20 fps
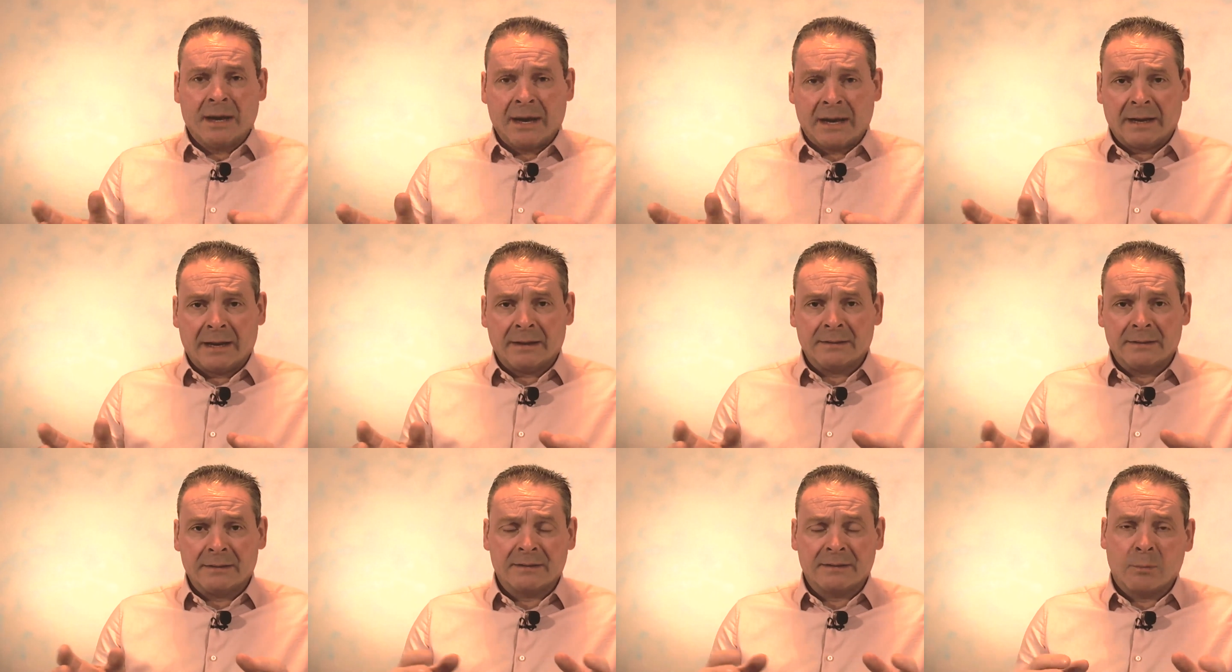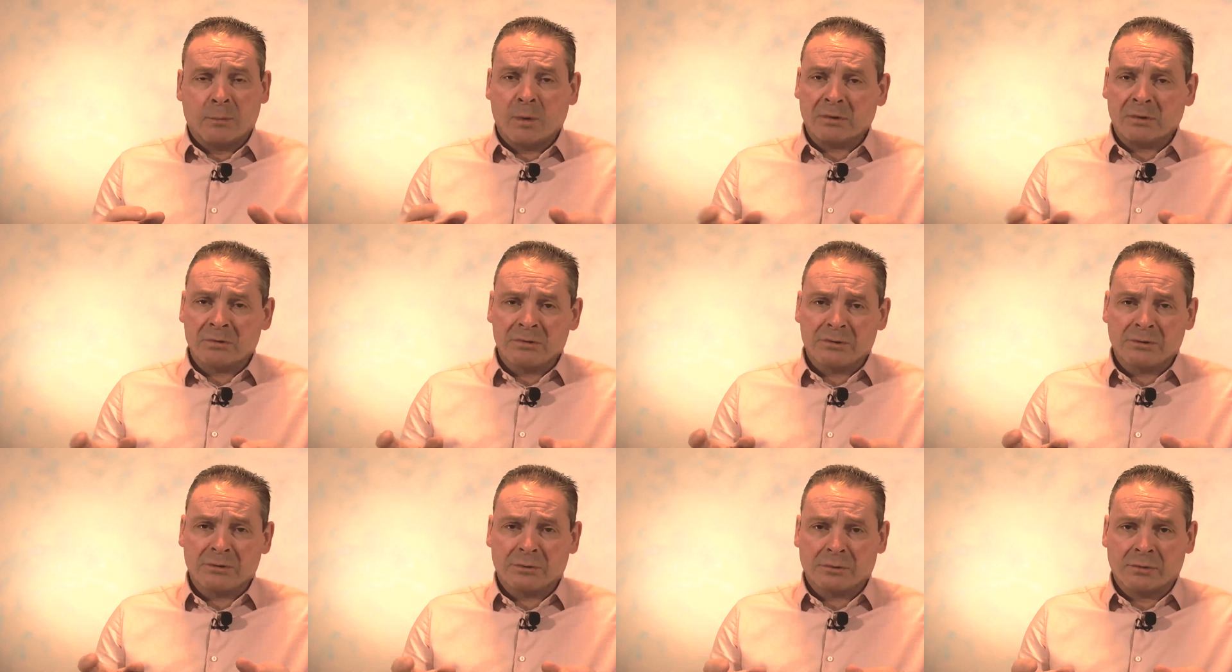and
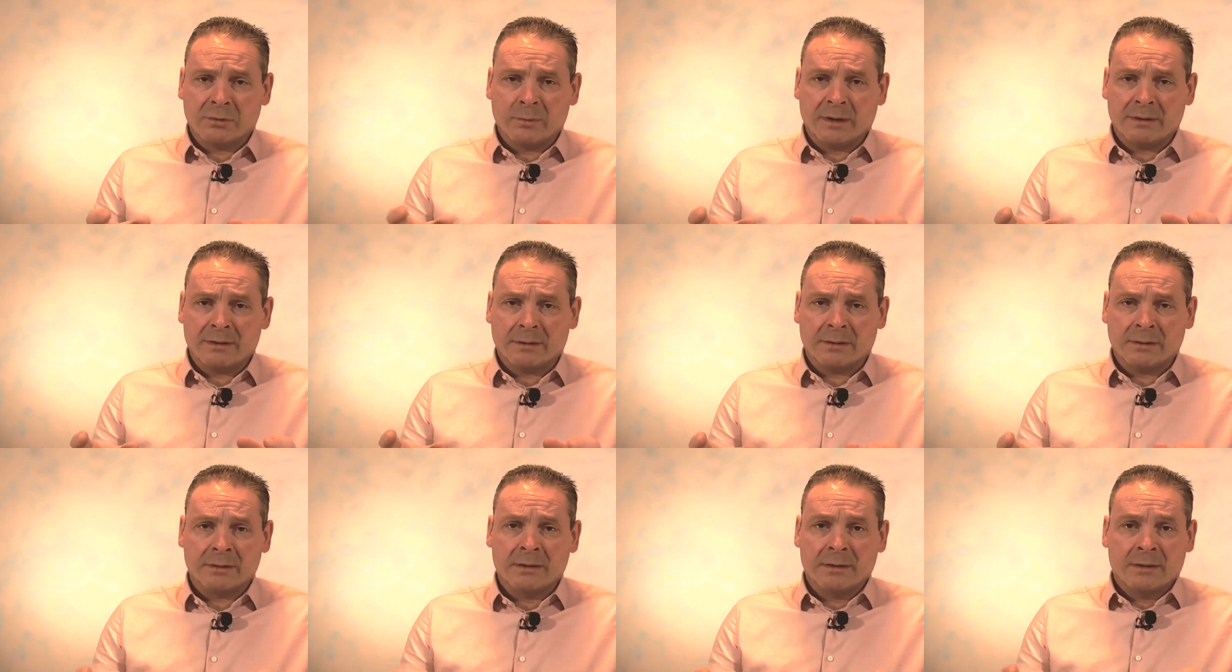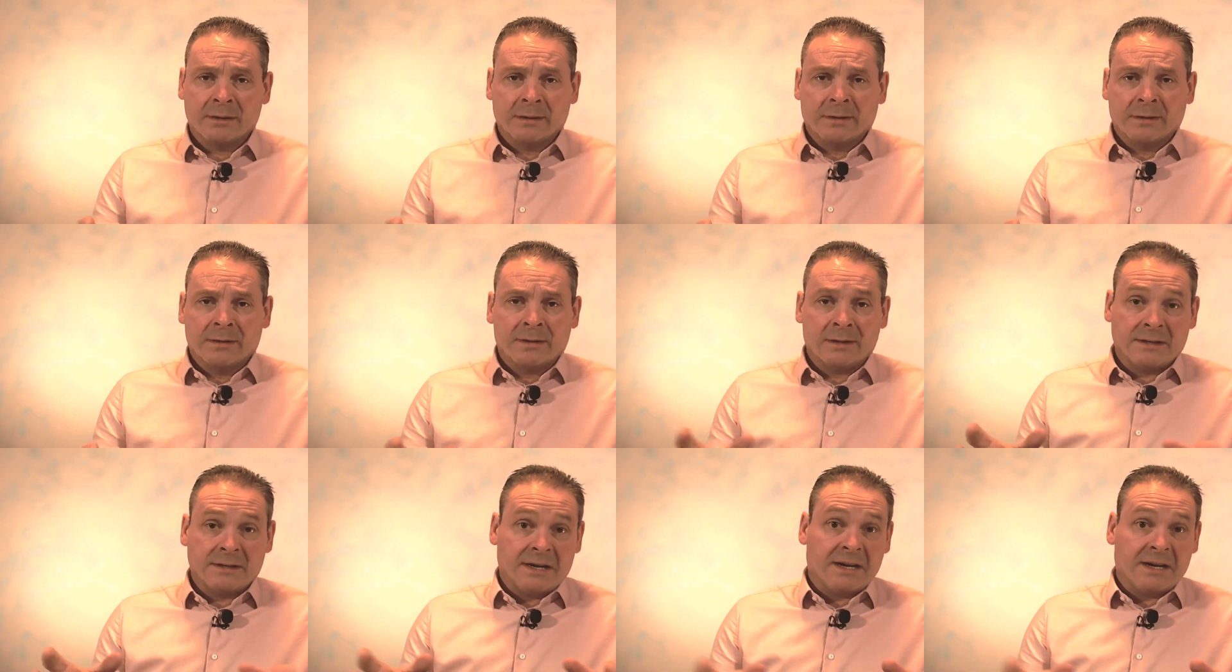wasn't sure whether
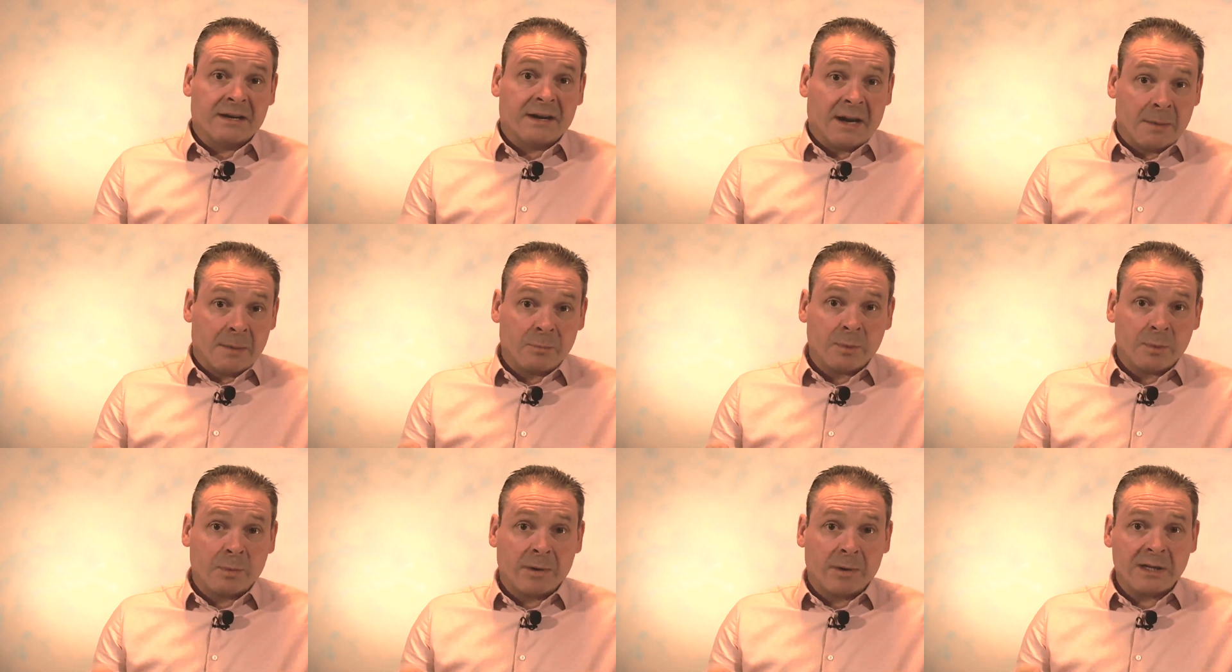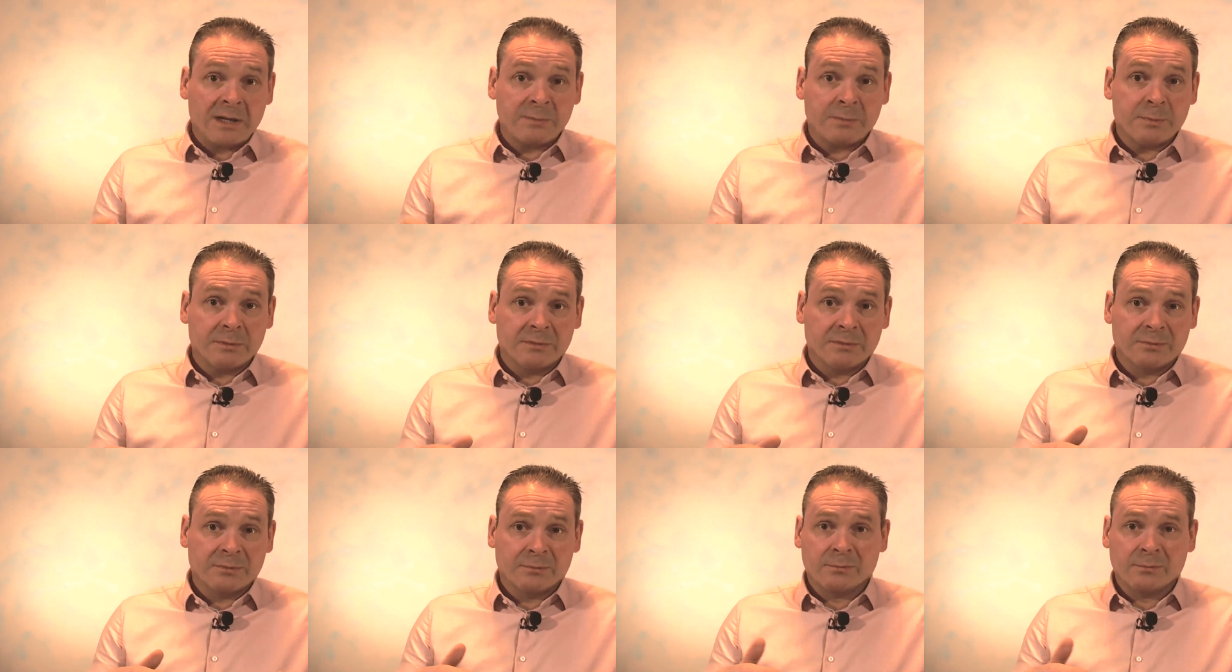he needed a hip
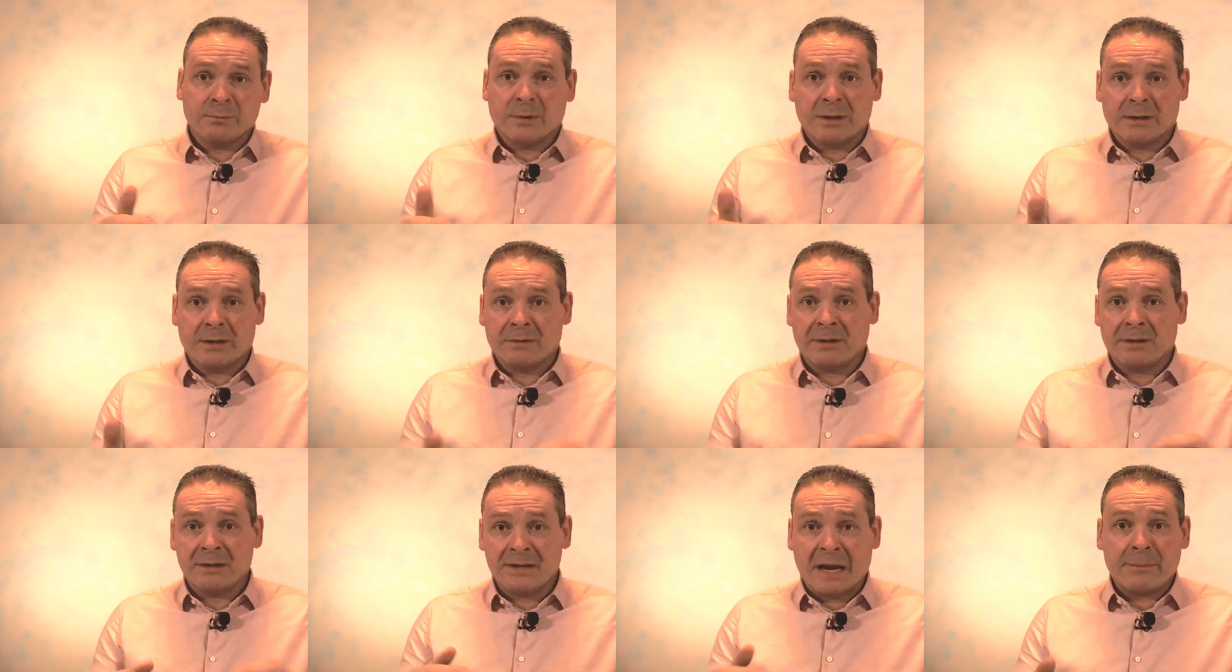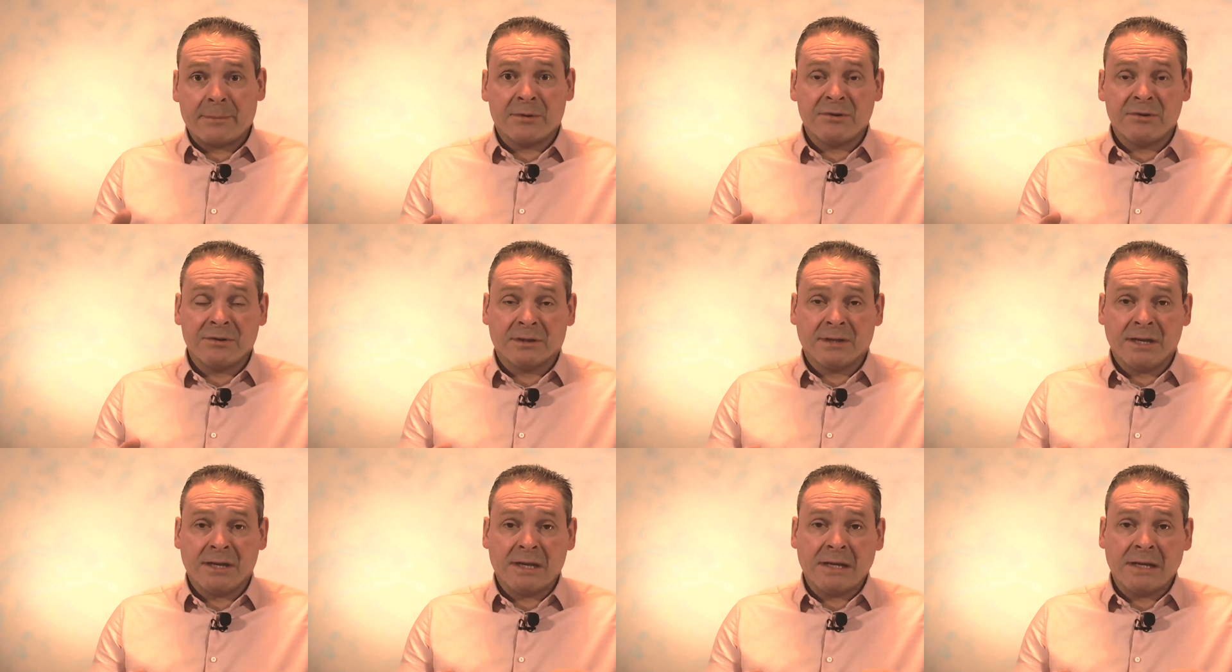replacement, whether he damaged the
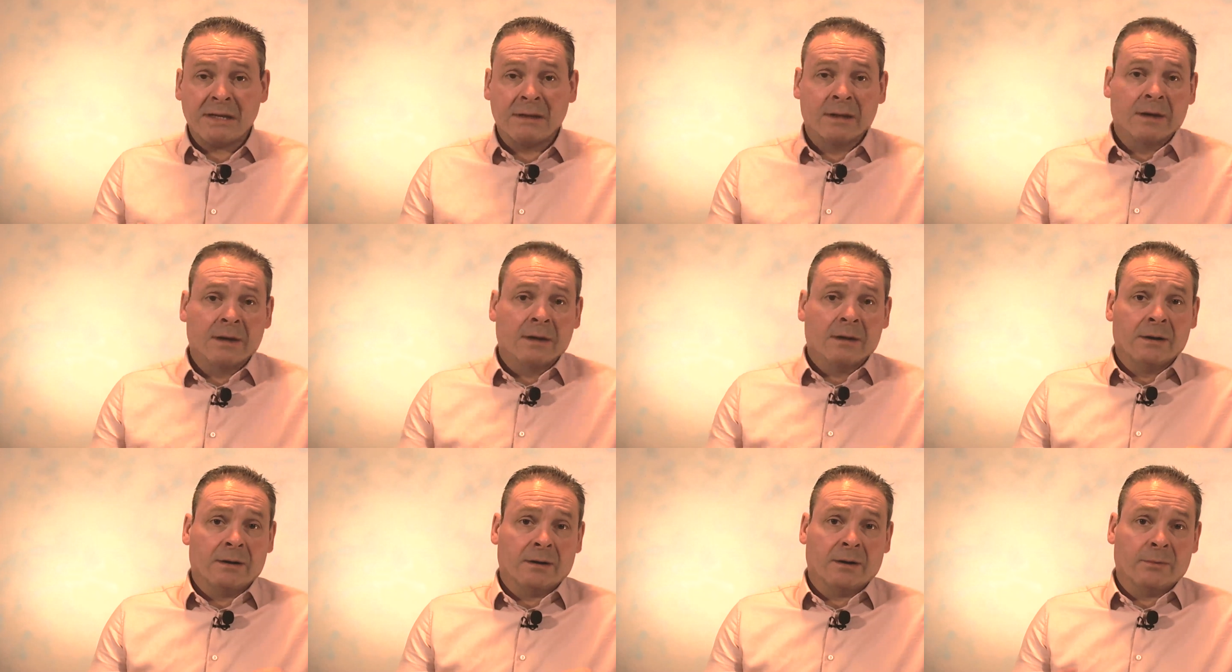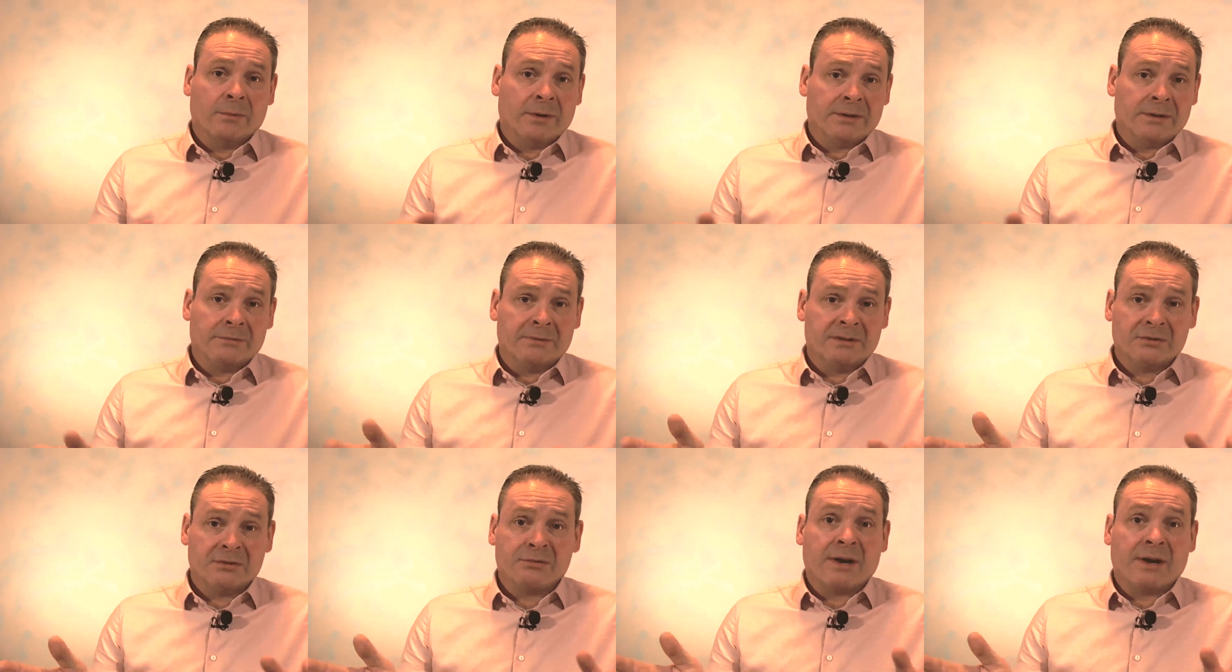knee, or whether
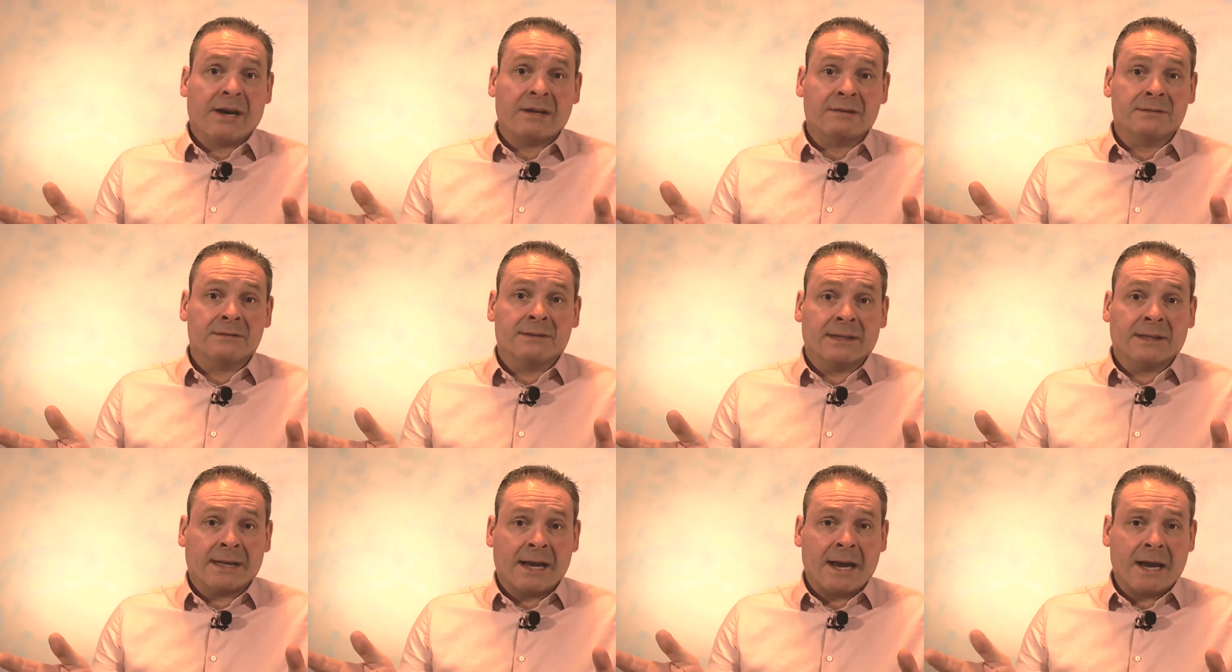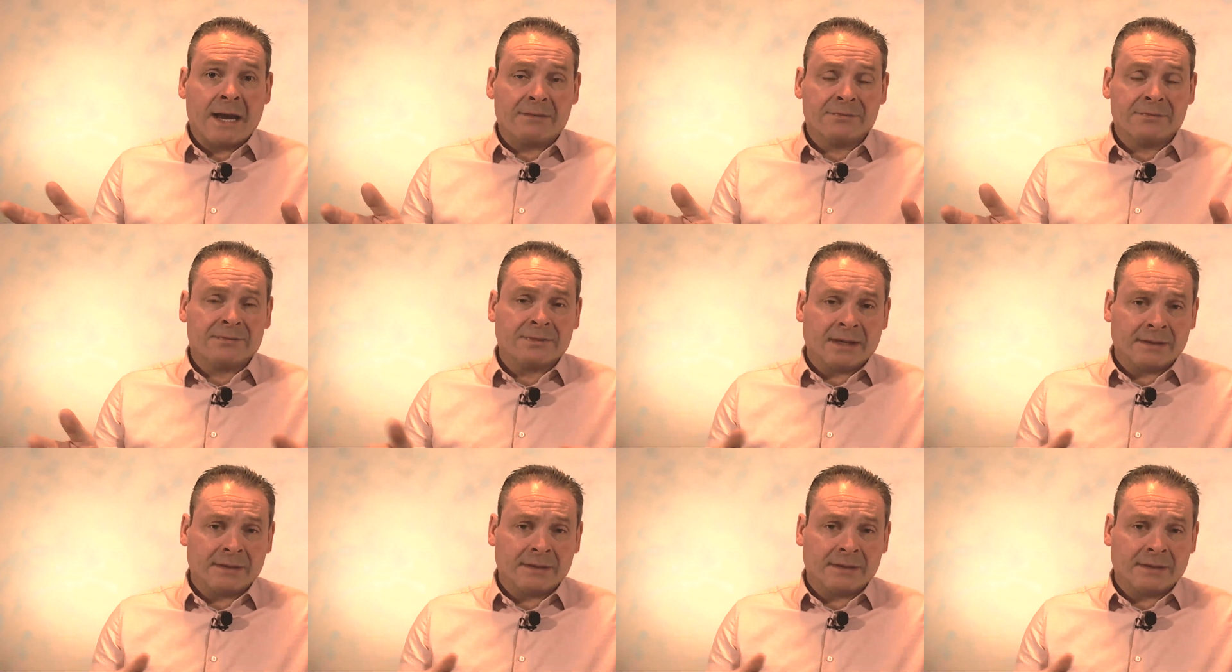he'd strained the calf.